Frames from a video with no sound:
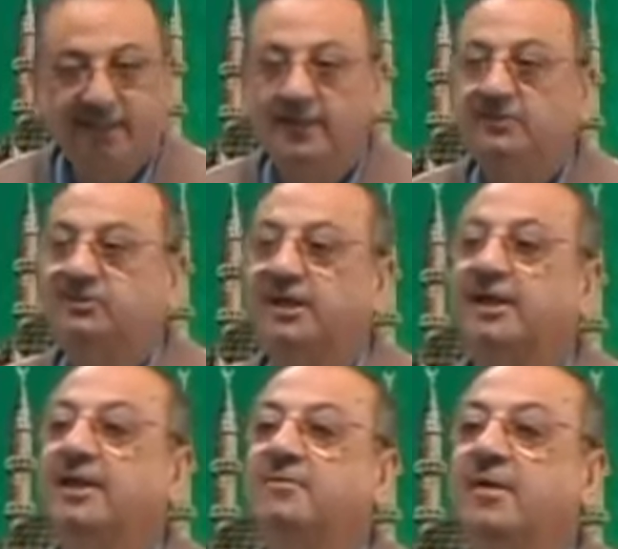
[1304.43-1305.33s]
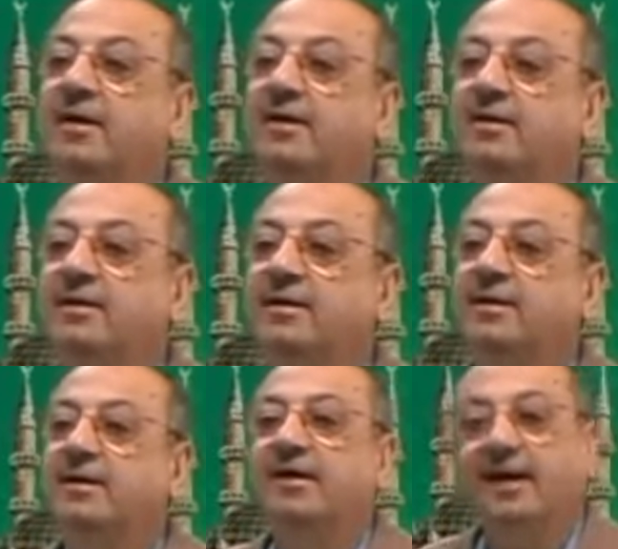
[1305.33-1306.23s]
Salima,
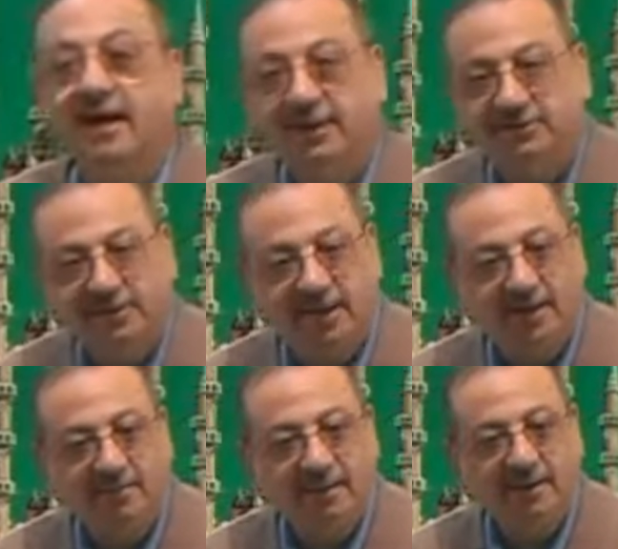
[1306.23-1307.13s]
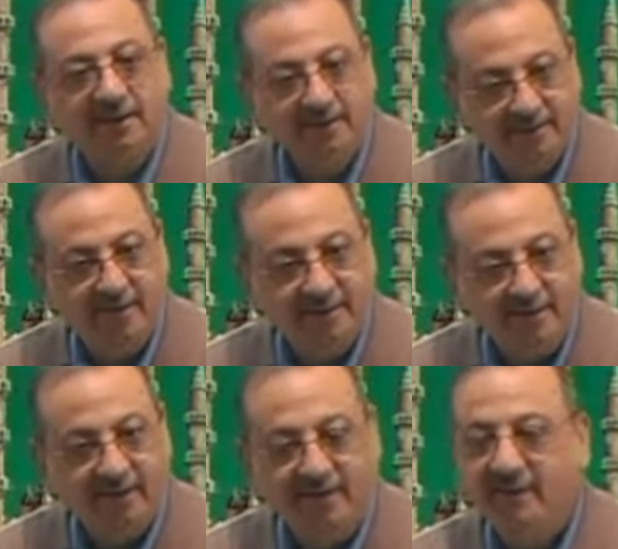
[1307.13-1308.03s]
aslama.
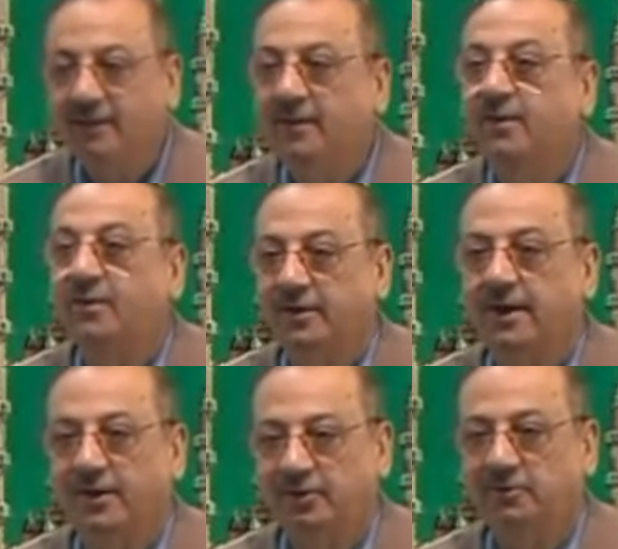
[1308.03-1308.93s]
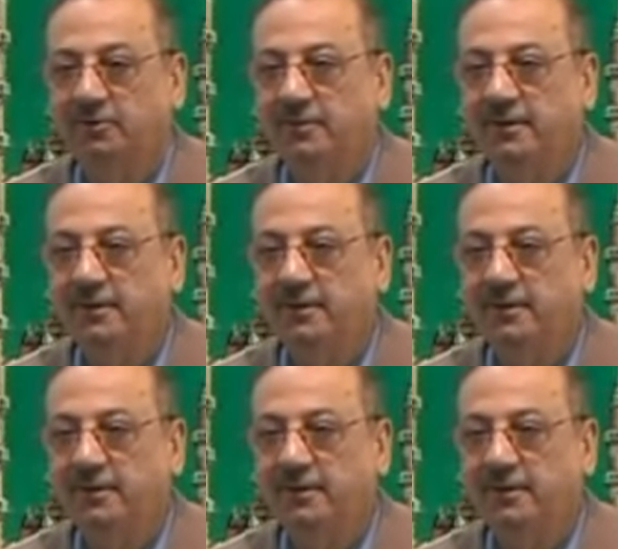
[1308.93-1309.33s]
Huh? Okay, are you with me?